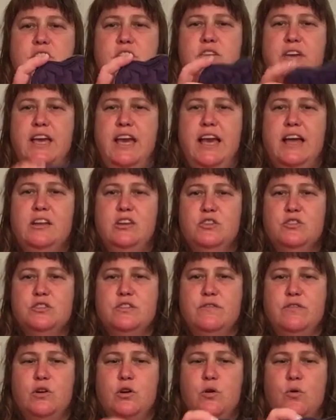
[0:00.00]
you can use
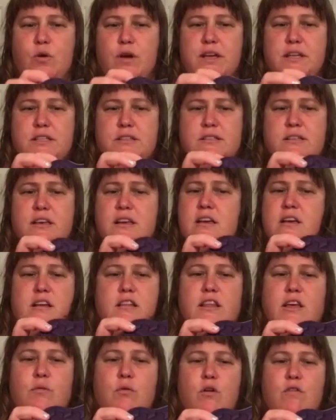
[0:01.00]
it for coins.
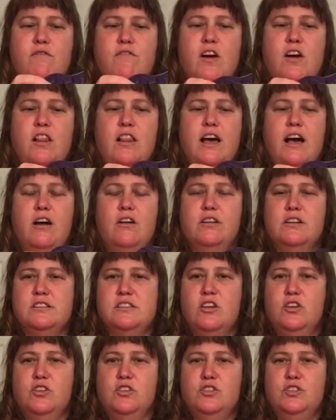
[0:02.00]
They won't fall out as
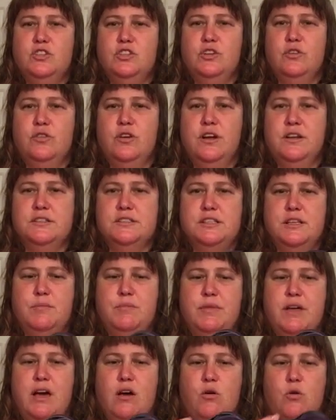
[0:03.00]
long as you don't unzip
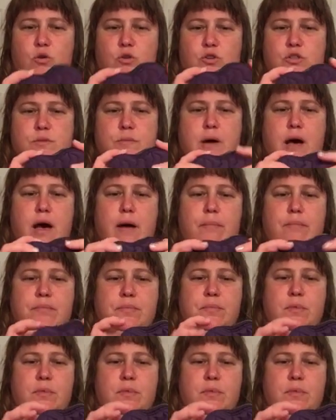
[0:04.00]
that whole spot.